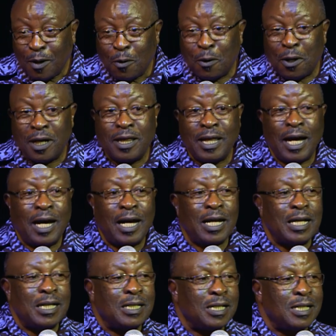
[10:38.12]
Whether
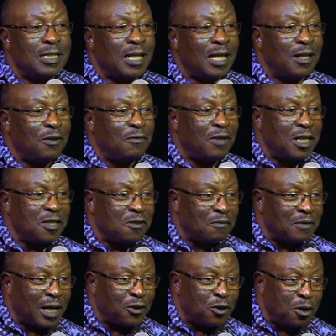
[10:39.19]
it is at the University
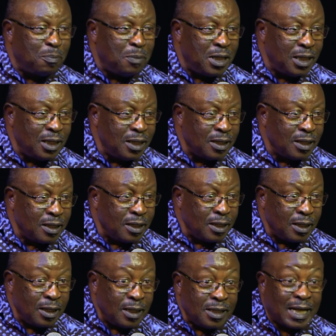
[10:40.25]
of Nairobi,
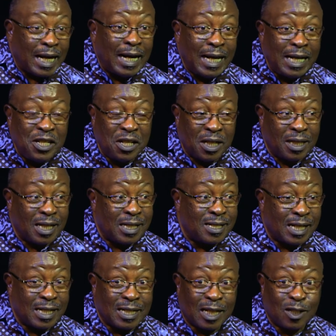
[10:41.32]
challenging the
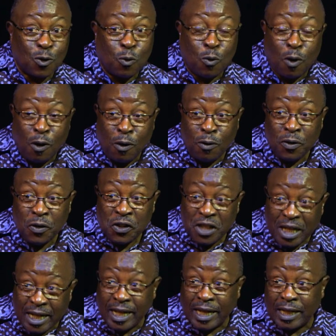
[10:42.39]
status quo,
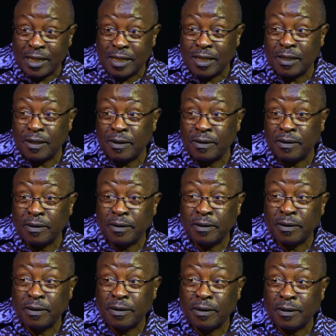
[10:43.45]
shaking it.
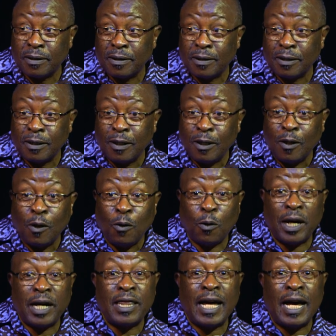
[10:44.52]

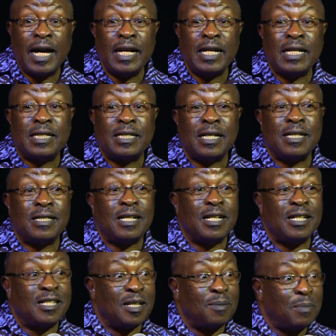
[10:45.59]
Whether it is
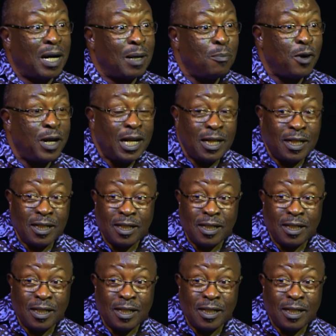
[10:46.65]
in Zimbabwe,